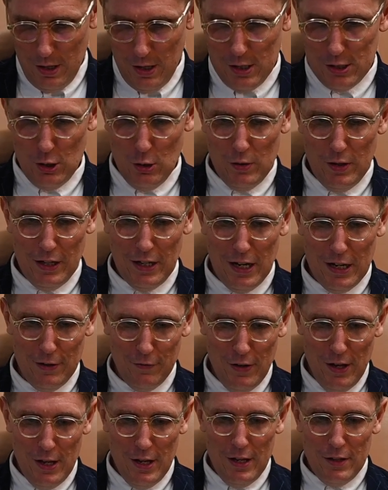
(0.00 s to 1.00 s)
So they kind of,
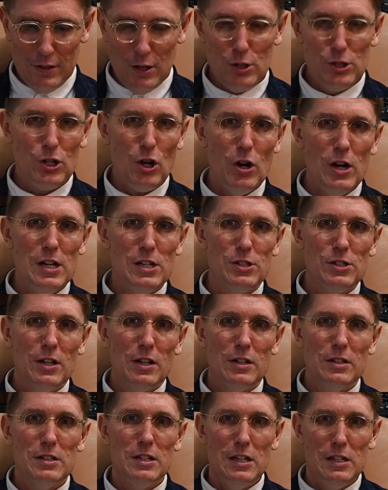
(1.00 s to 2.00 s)
those guys
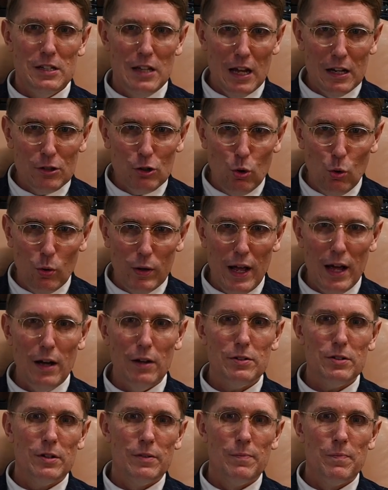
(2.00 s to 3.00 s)
did get caught
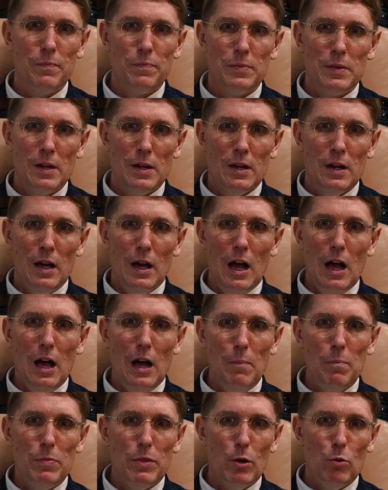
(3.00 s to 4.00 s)

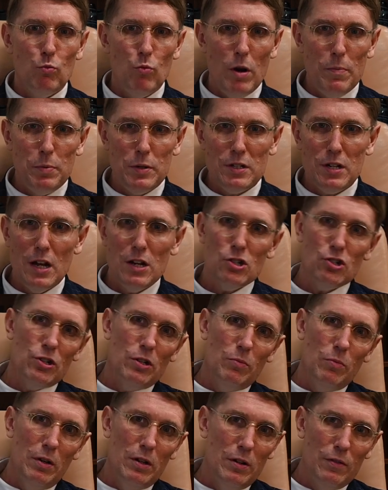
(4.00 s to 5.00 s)
out.
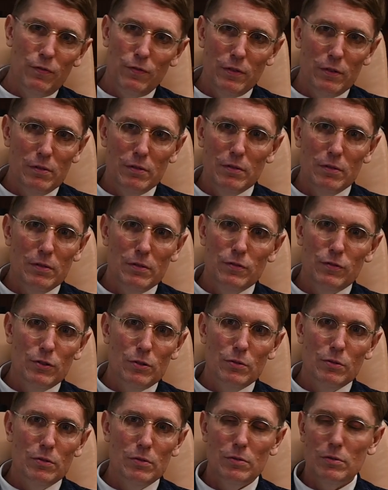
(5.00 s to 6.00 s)
Reputation, if
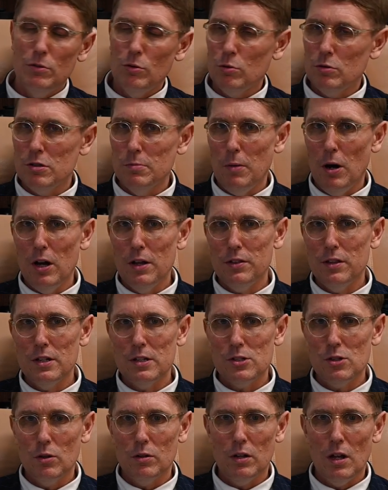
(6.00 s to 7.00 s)
you look to buy
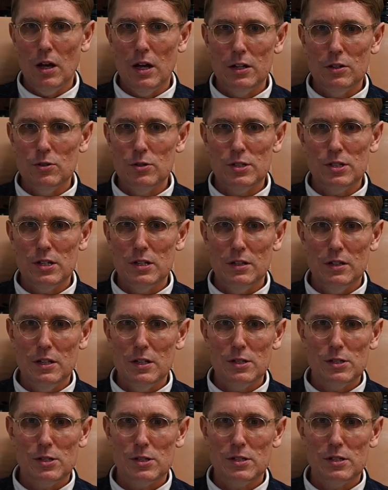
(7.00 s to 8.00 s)
things online, you see
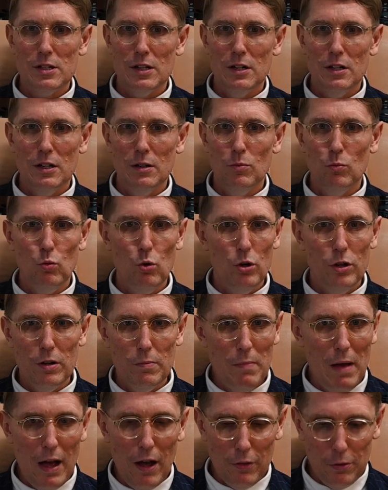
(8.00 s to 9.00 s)
this, word of
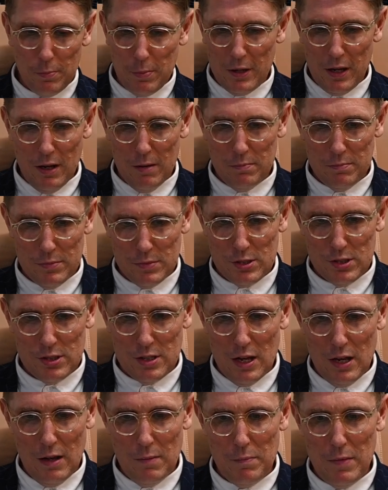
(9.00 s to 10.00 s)
mouth becomes
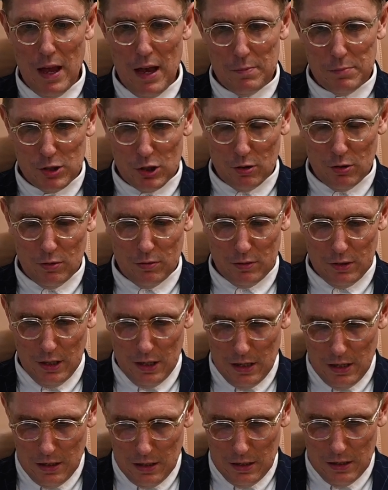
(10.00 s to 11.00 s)

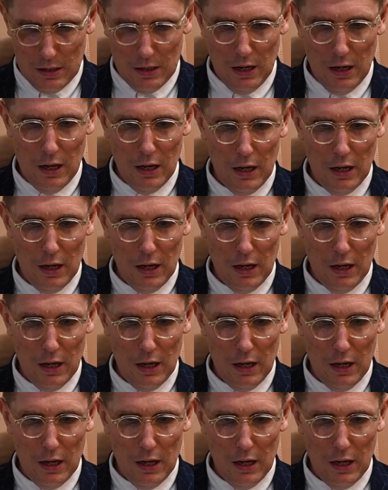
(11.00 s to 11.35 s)
absolutely